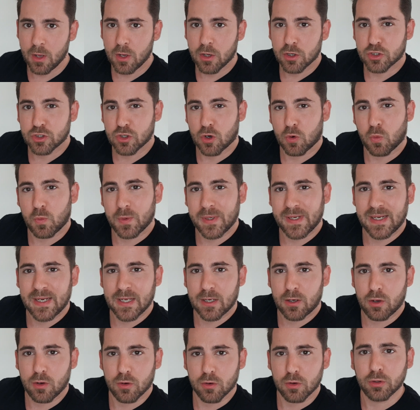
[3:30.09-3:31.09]
So really
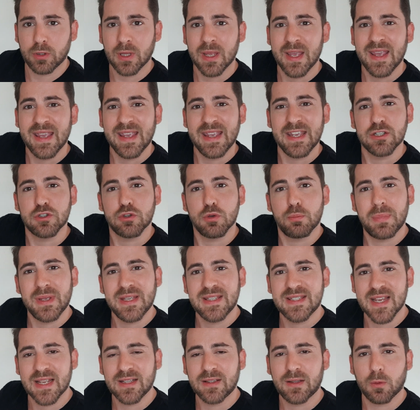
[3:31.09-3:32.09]
good is to be
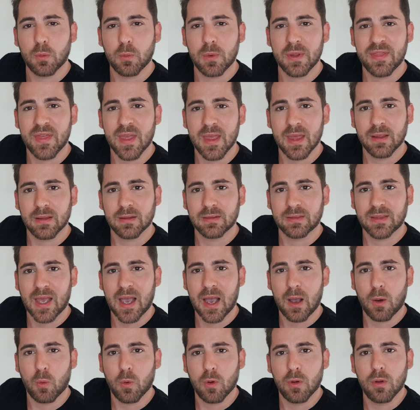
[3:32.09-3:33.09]
gentle with a
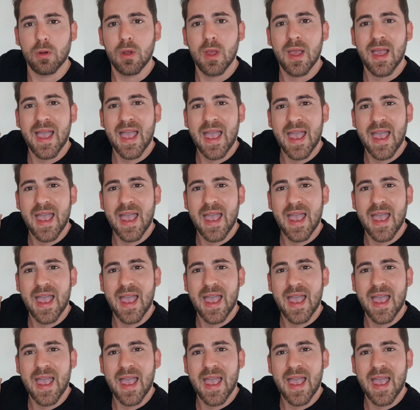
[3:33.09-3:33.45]
towel